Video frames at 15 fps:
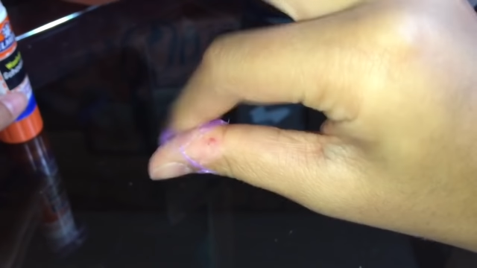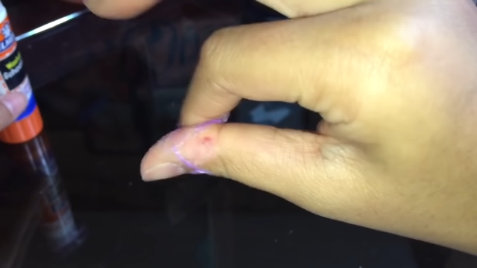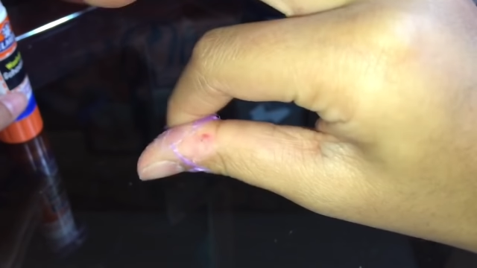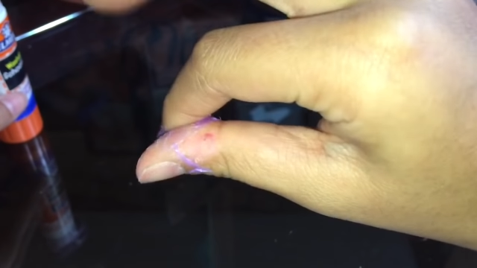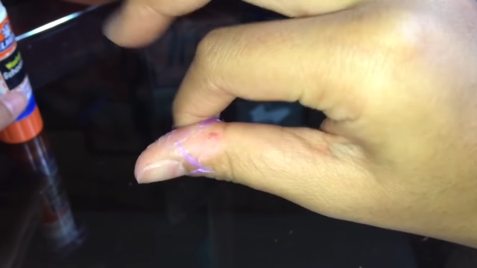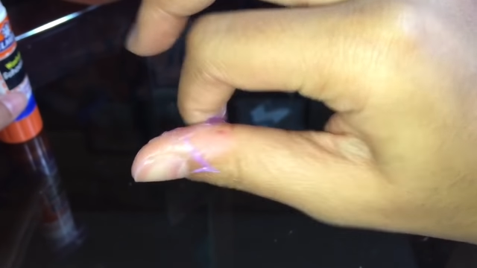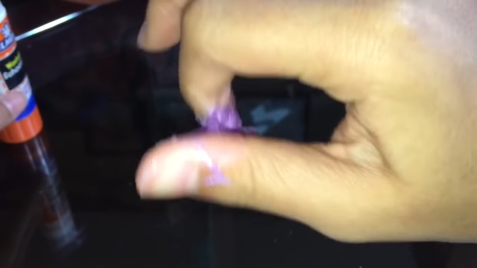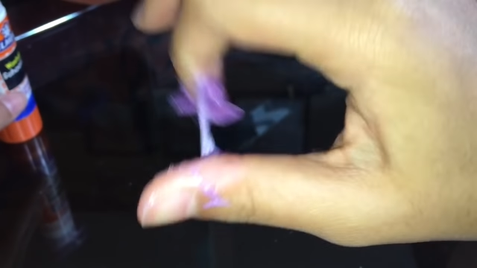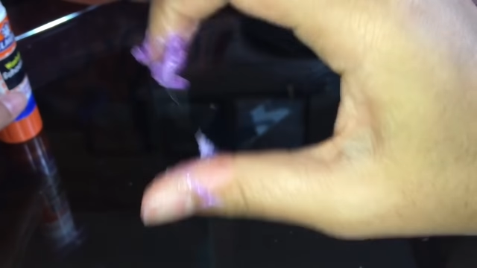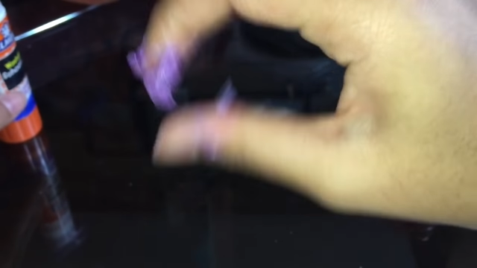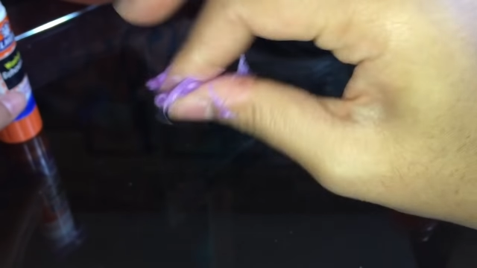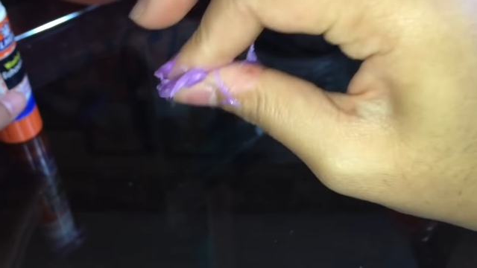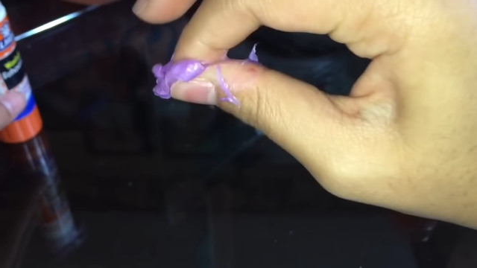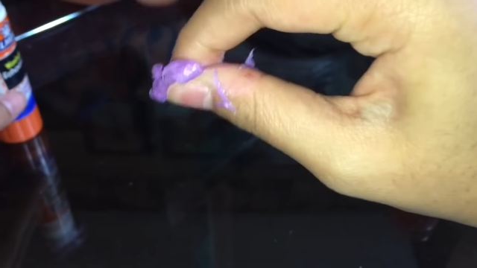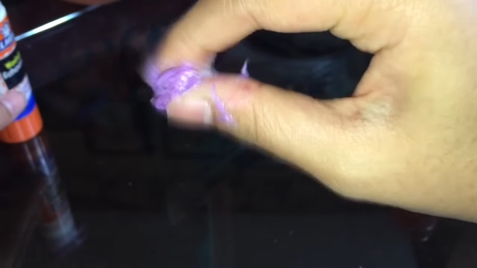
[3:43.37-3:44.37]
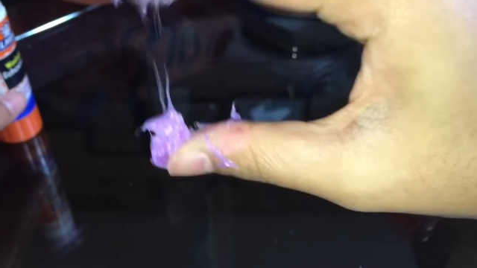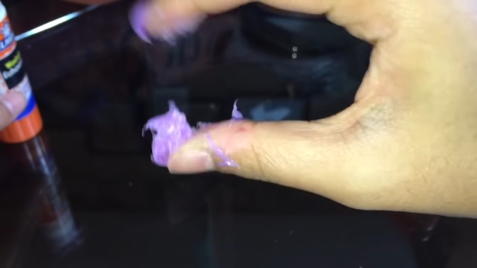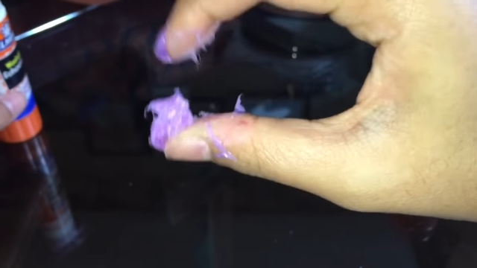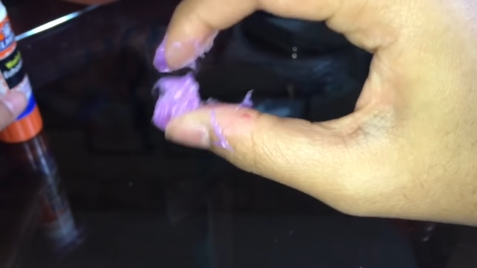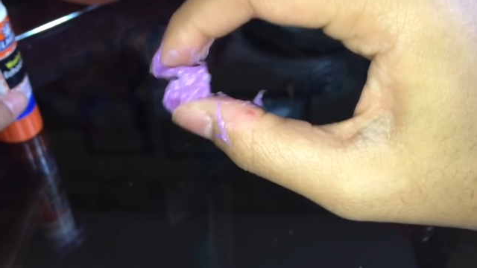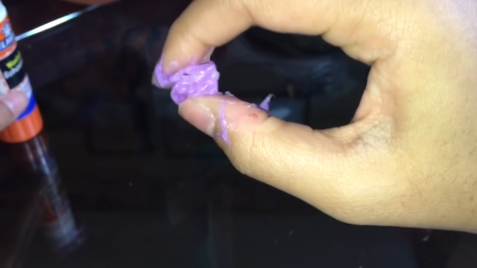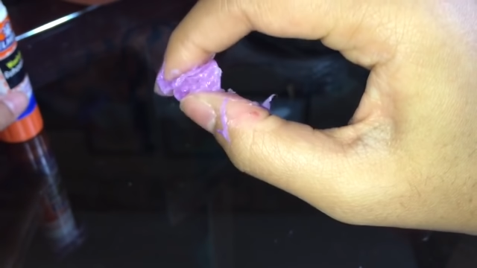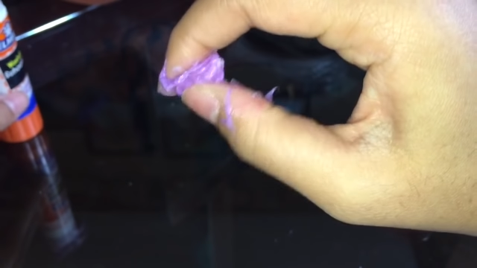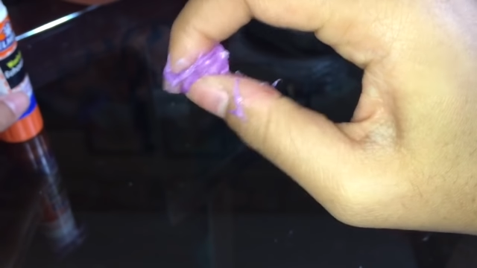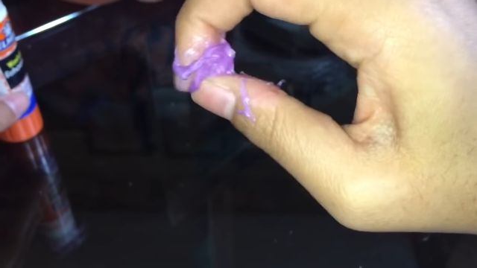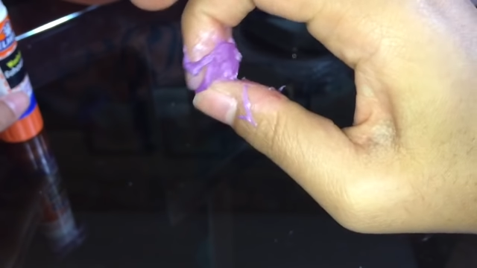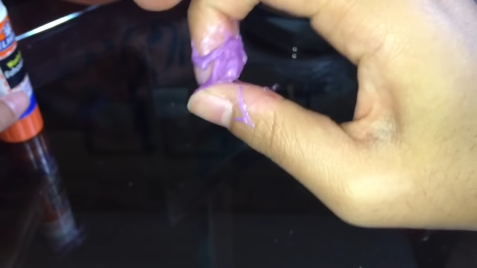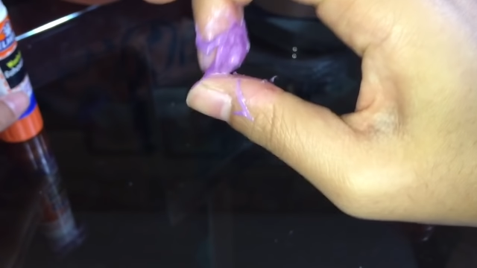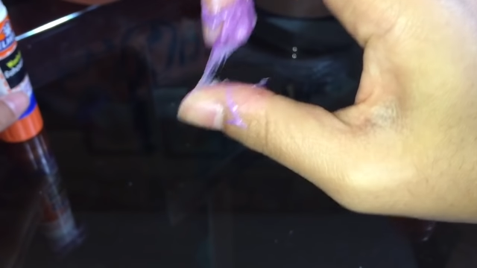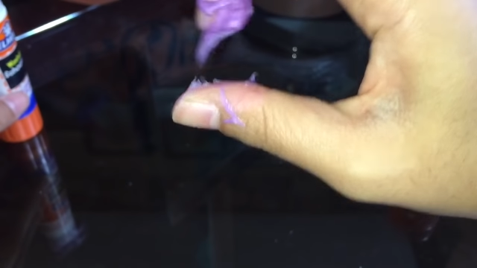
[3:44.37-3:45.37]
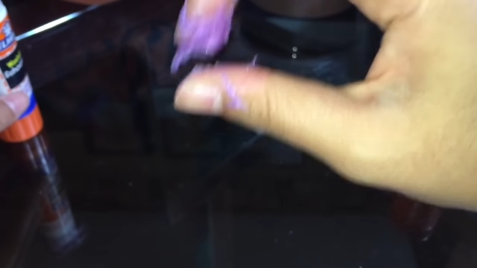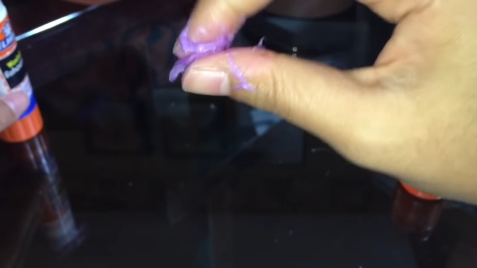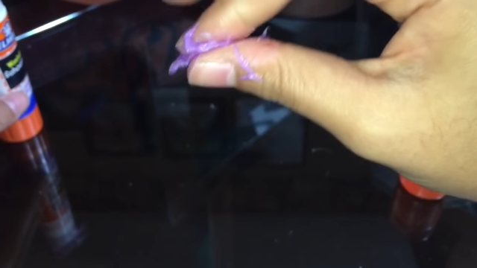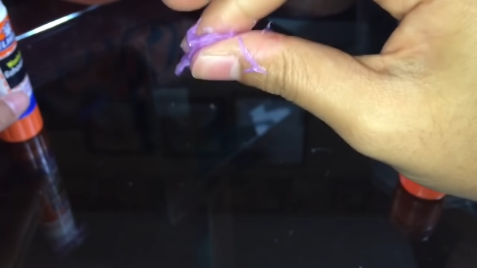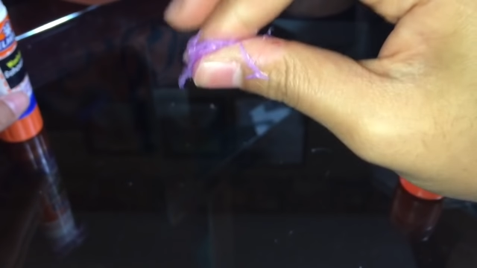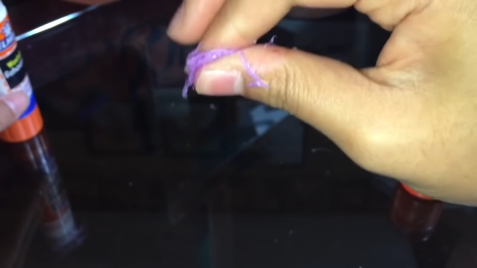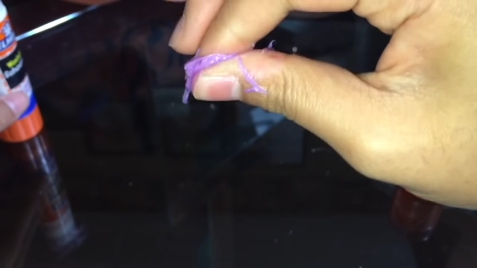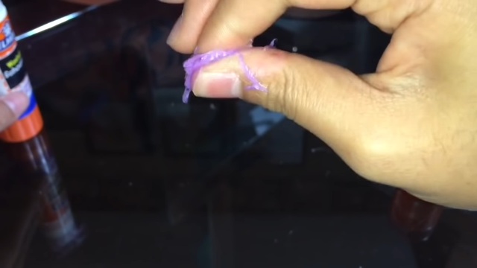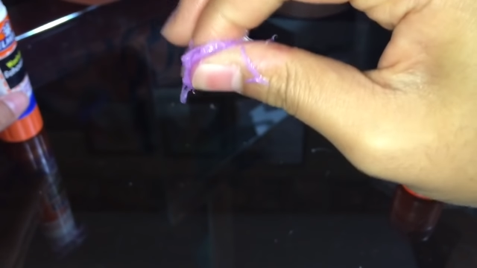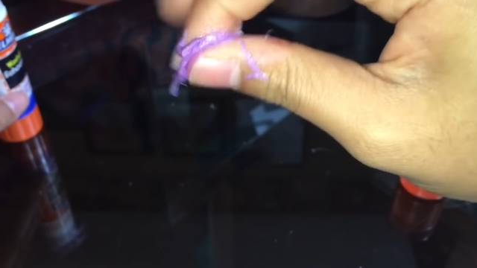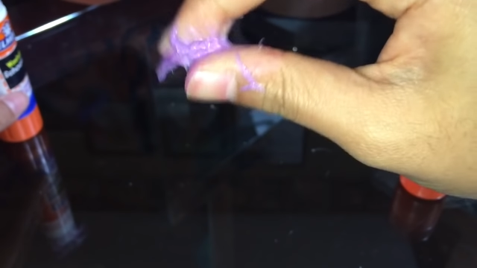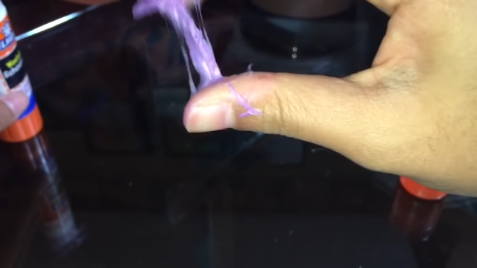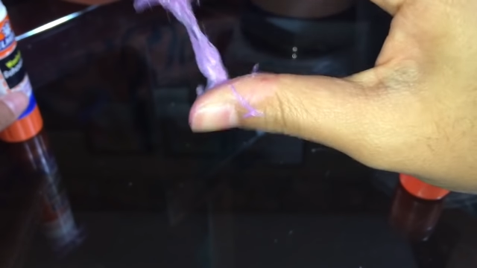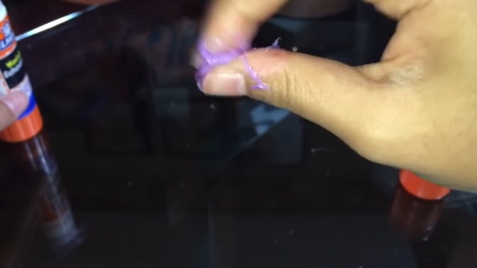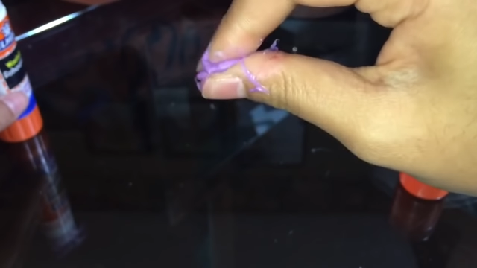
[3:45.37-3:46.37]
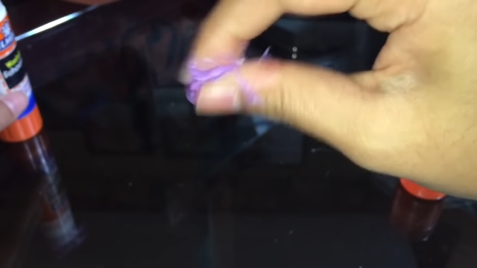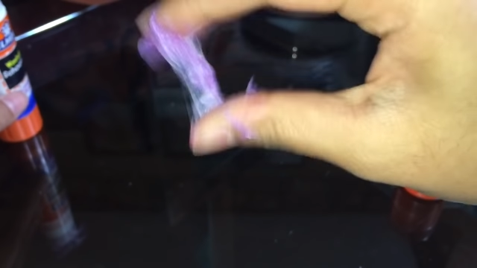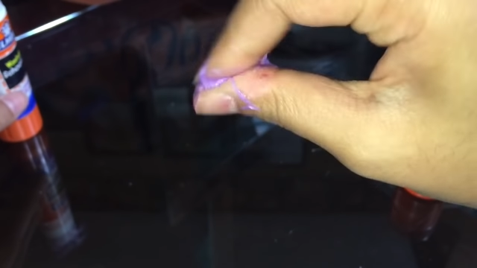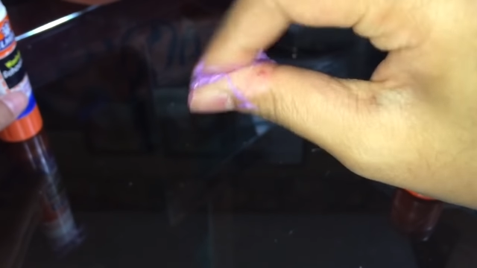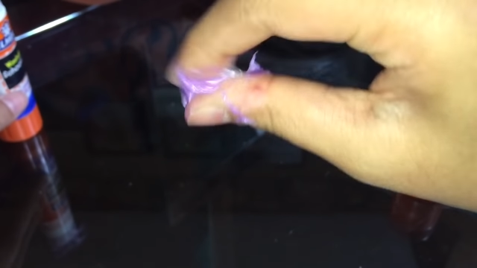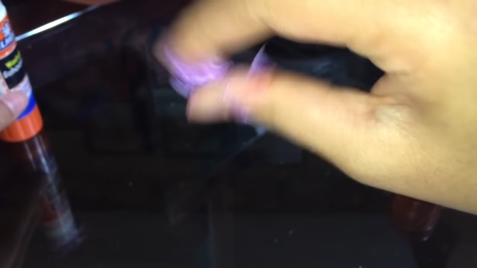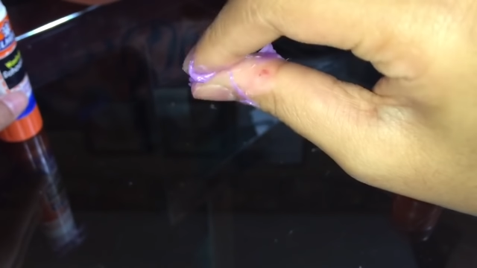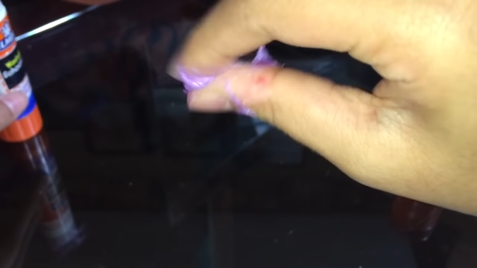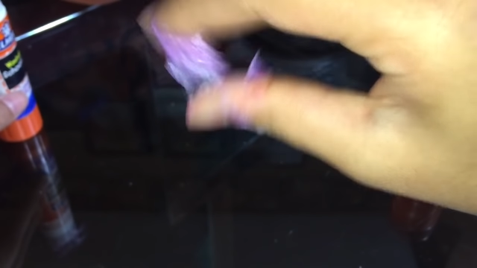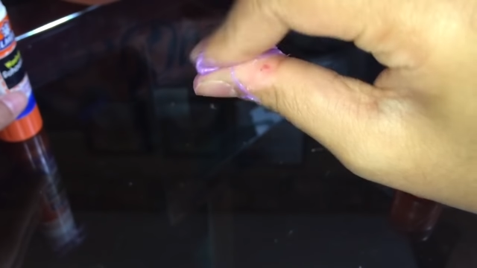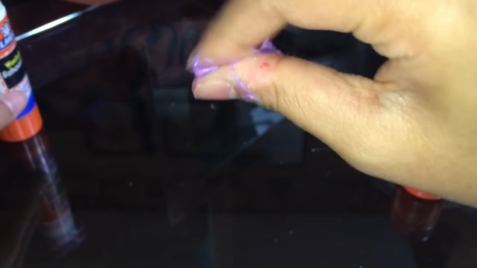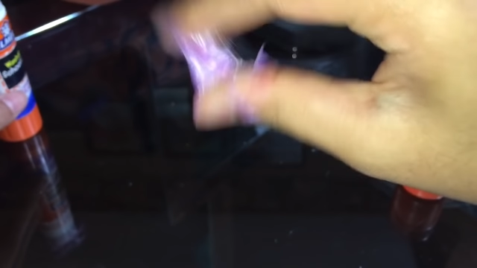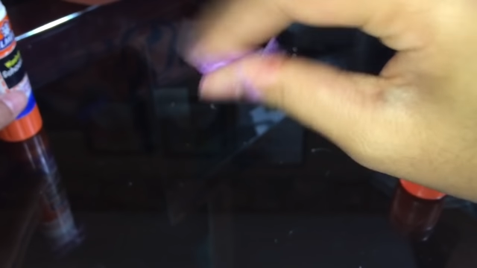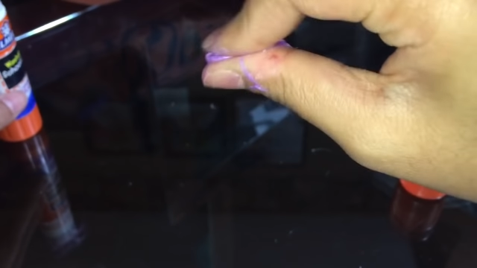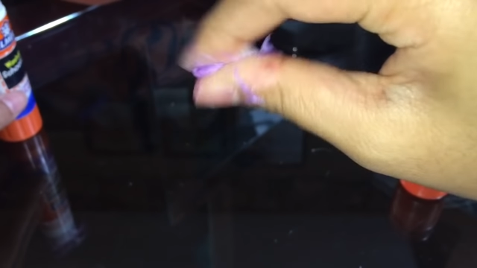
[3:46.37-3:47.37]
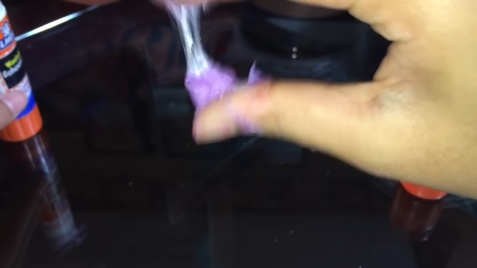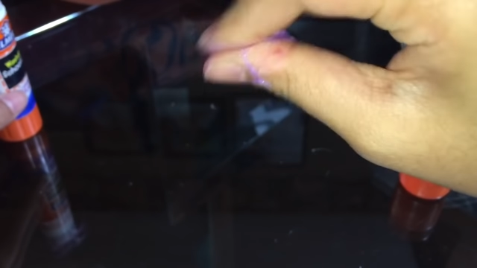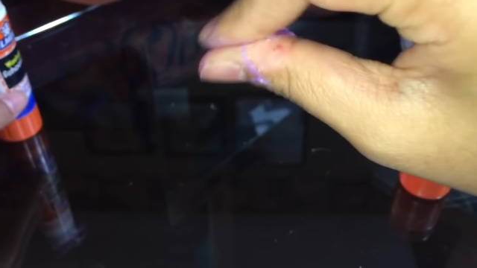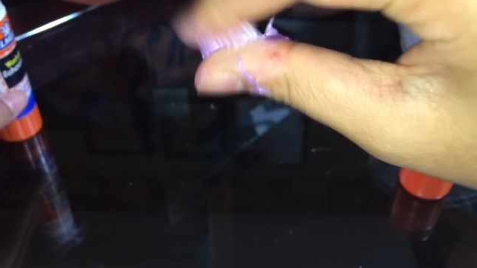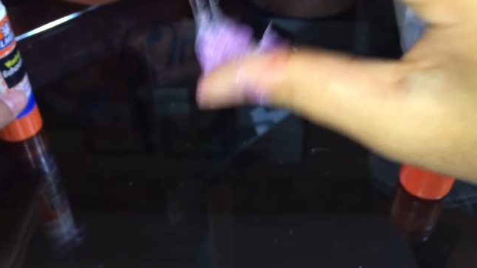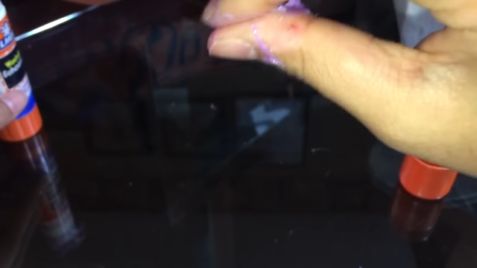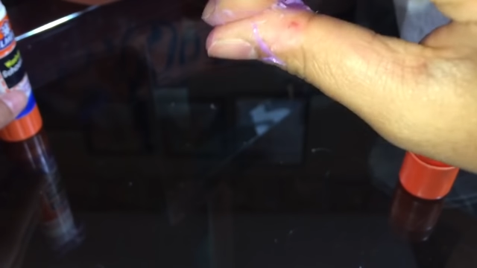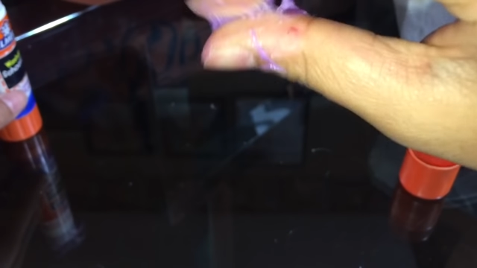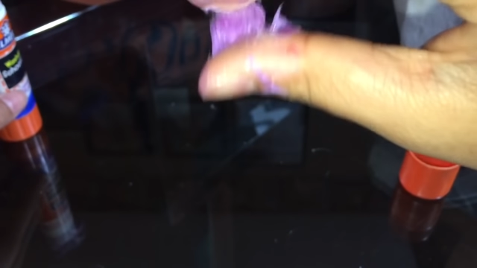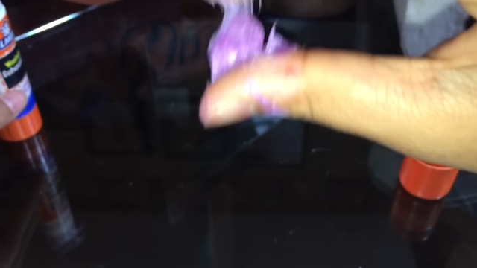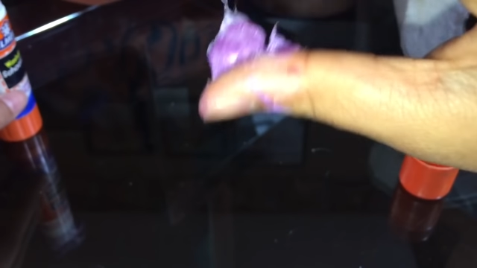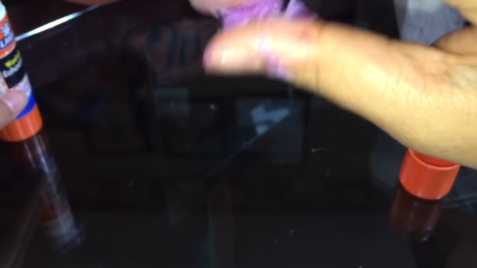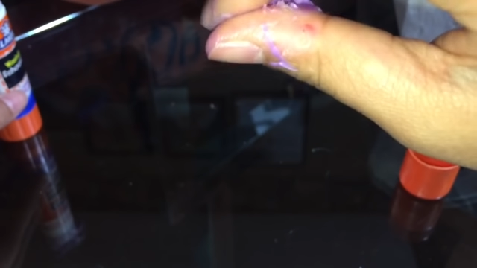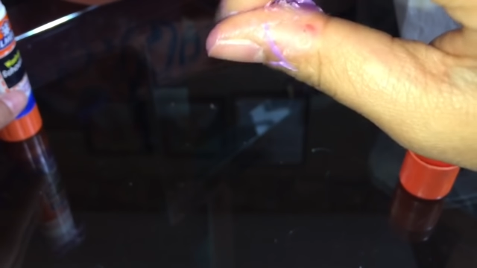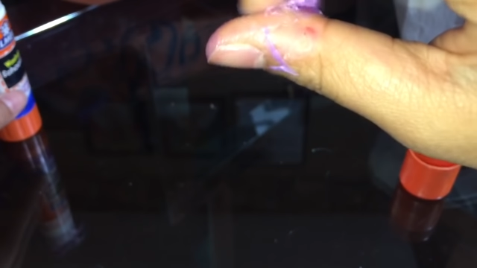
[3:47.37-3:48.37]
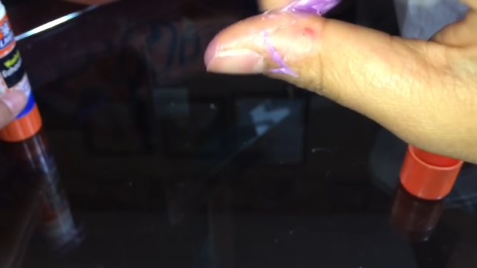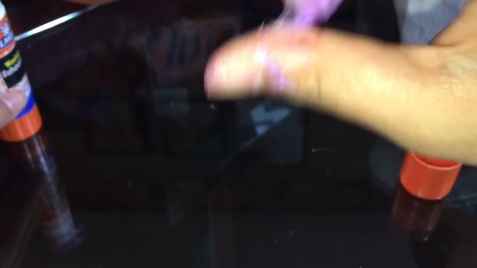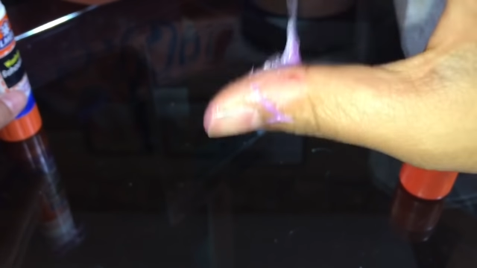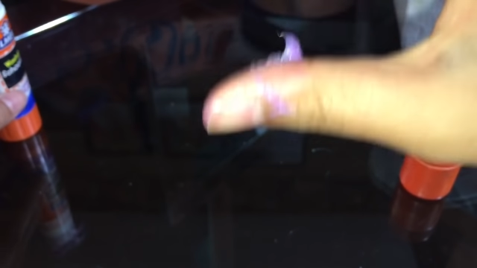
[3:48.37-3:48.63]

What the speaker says: [unreadable: no face in view]